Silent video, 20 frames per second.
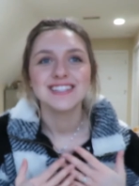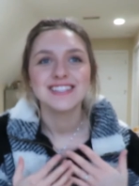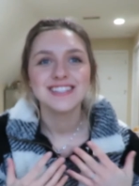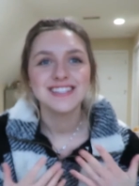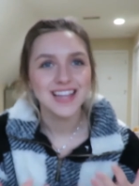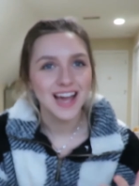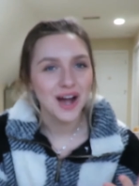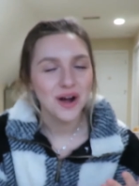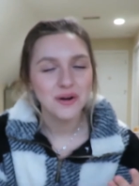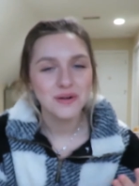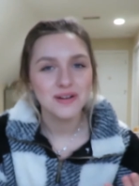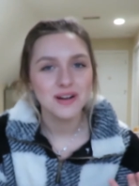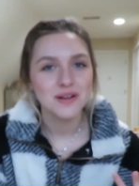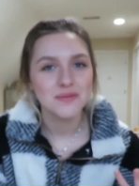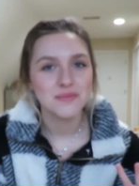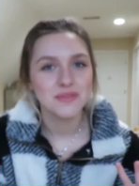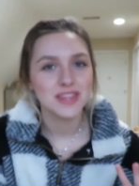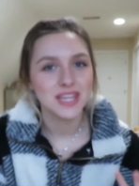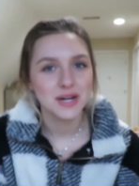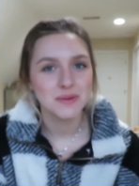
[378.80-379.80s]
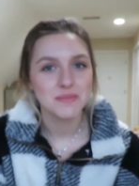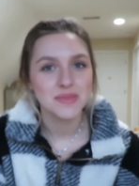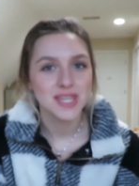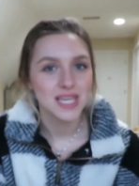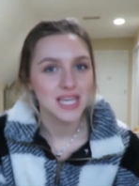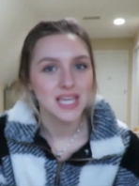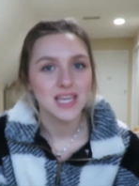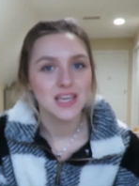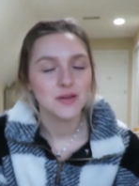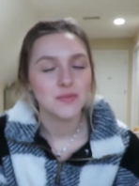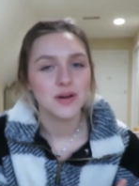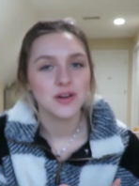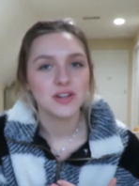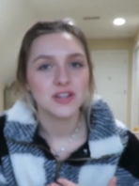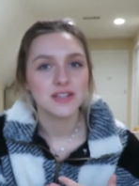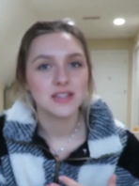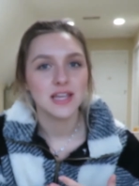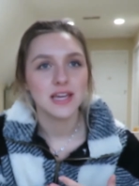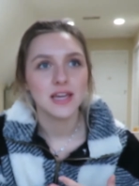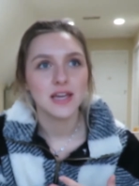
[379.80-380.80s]
now I'm, that I'm thinking about
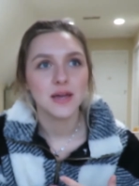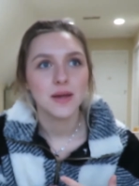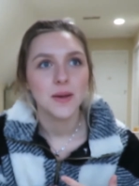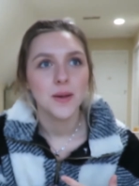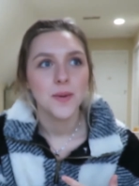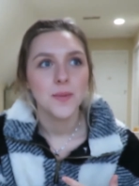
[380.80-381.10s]
it, like,